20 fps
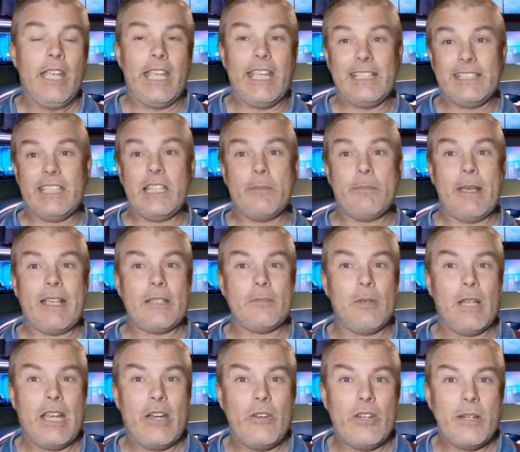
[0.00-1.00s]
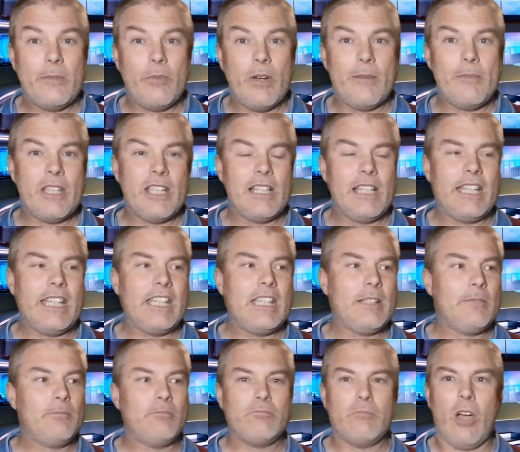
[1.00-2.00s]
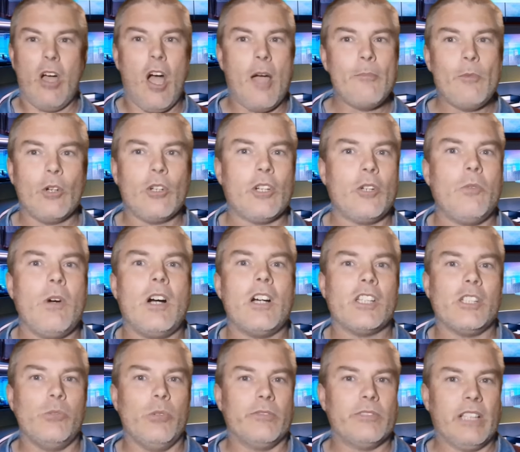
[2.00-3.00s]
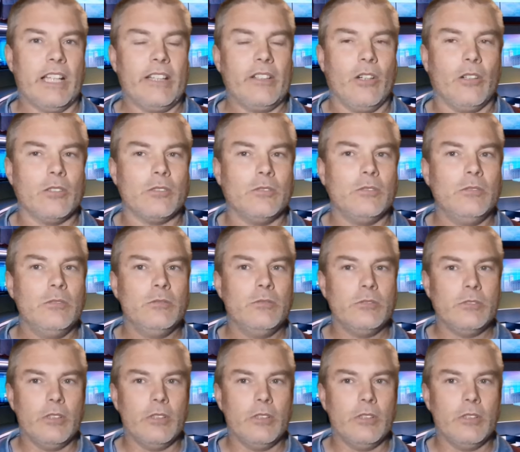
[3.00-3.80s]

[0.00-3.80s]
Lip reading: Is he the best player in the Premier League? I'm not going to argue with Glenn Hoddle.